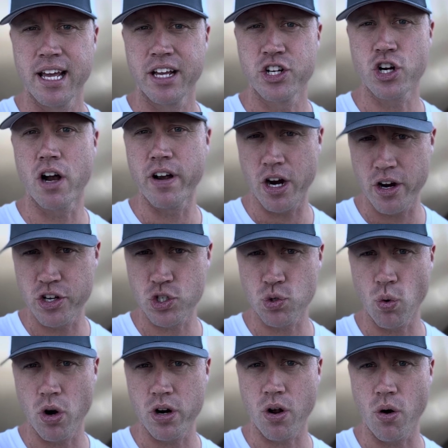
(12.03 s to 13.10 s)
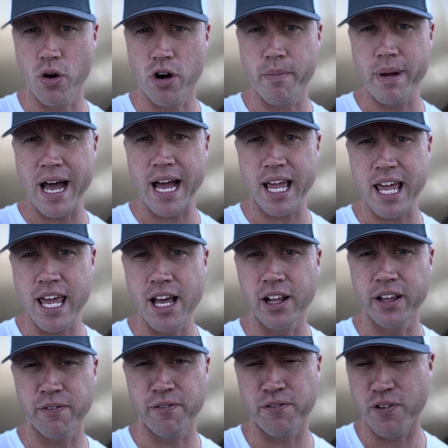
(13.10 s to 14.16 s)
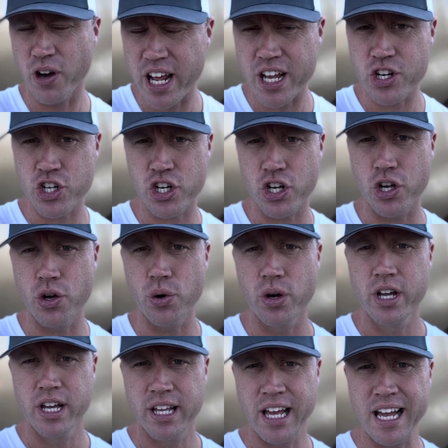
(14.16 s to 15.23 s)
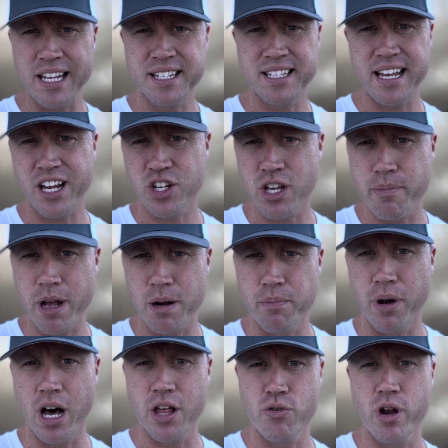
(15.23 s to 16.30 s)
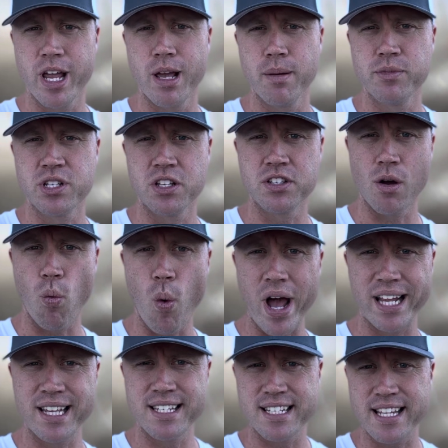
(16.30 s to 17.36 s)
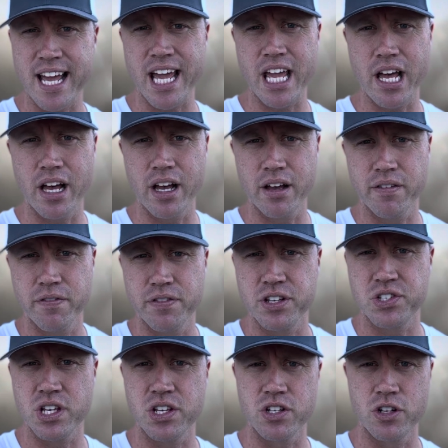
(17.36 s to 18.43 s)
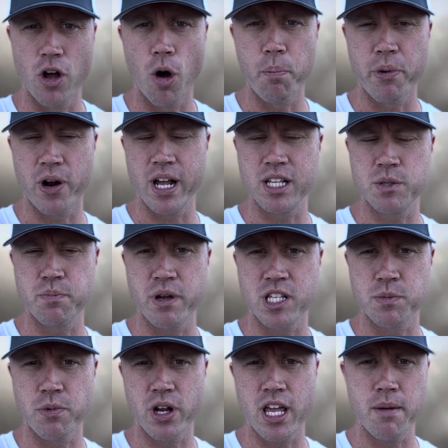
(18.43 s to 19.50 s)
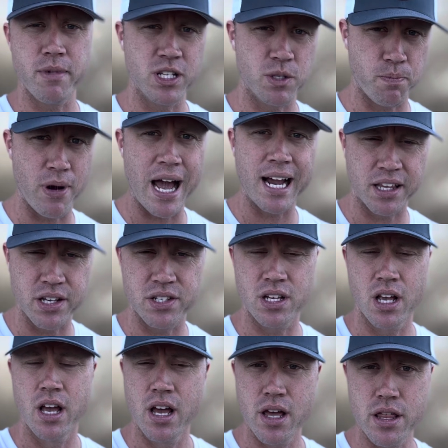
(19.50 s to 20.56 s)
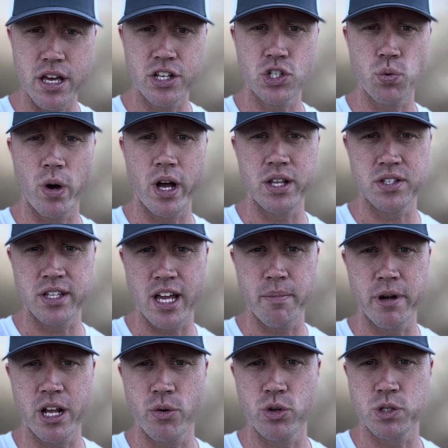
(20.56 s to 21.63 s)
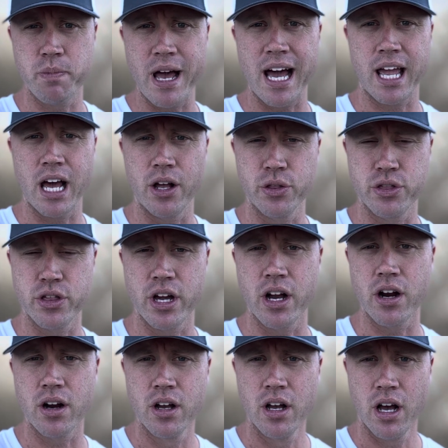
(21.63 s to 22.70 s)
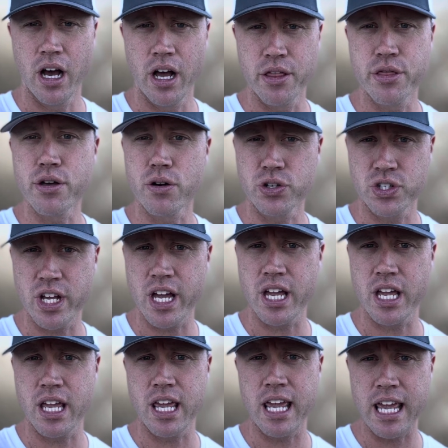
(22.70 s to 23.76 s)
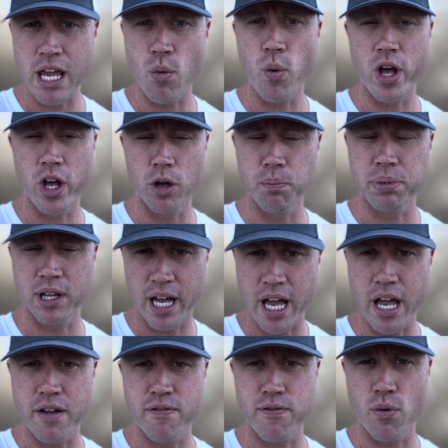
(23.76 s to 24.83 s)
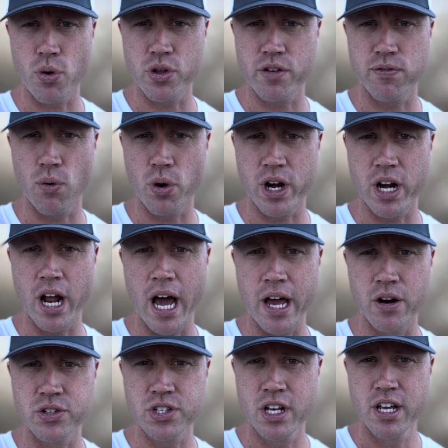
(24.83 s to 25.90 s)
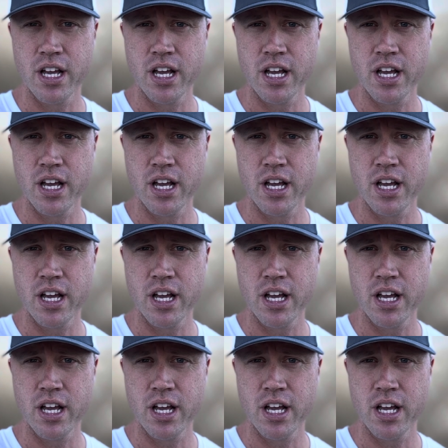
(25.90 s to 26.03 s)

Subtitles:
Charvarius Ward, cornerback, heel foot issue. That's actually been bothering him since the Wednesday of the season opener against Pittsburgh. He missed practice this Wednesday, but he was back out there on Thursday. He will play for the 49ers.